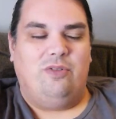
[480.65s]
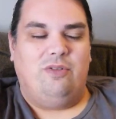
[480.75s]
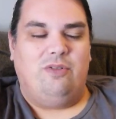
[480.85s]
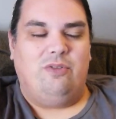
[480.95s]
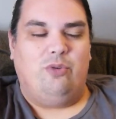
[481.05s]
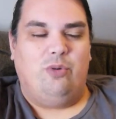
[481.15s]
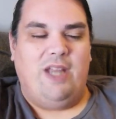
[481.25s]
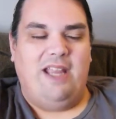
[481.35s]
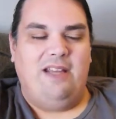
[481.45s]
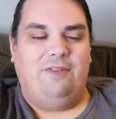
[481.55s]

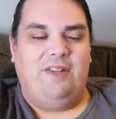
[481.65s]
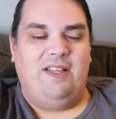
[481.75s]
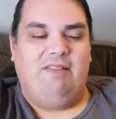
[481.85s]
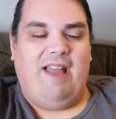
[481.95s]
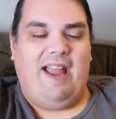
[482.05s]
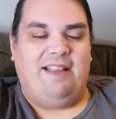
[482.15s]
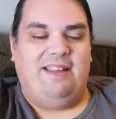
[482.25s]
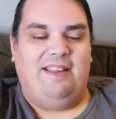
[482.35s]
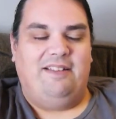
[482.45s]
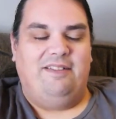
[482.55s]
creatively
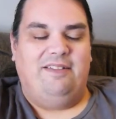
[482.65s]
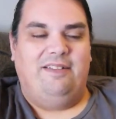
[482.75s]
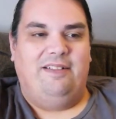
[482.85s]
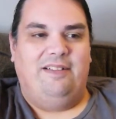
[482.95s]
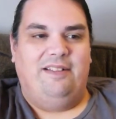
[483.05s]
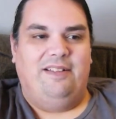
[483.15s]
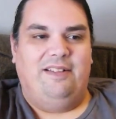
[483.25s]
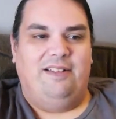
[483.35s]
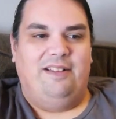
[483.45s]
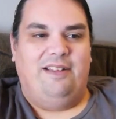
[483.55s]
lacking.
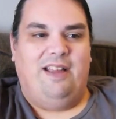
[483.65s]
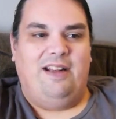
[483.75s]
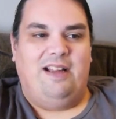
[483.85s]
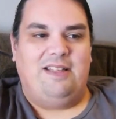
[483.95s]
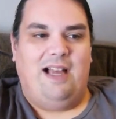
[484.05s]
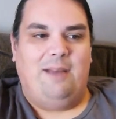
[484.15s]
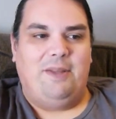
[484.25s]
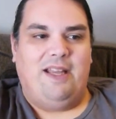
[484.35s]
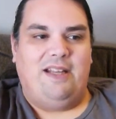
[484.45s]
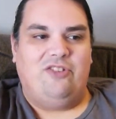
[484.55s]
And on top of
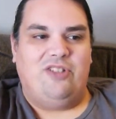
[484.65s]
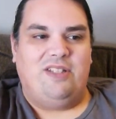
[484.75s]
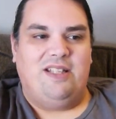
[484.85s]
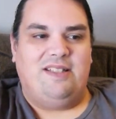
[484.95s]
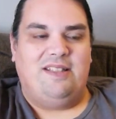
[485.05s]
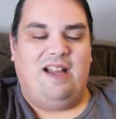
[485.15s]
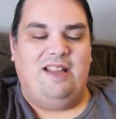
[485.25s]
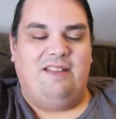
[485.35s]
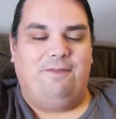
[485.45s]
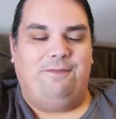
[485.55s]
that, it's just, it's not
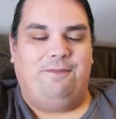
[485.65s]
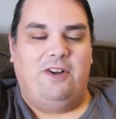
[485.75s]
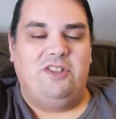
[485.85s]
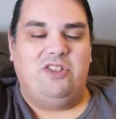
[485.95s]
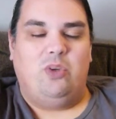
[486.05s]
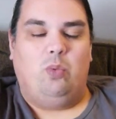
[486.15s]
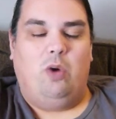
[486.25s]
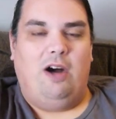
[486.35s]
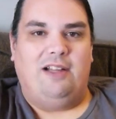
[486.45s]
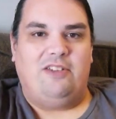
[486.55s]
fun to
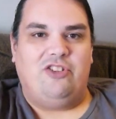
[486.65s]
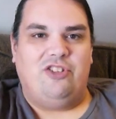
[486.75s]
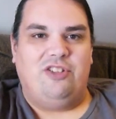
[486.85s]
watch.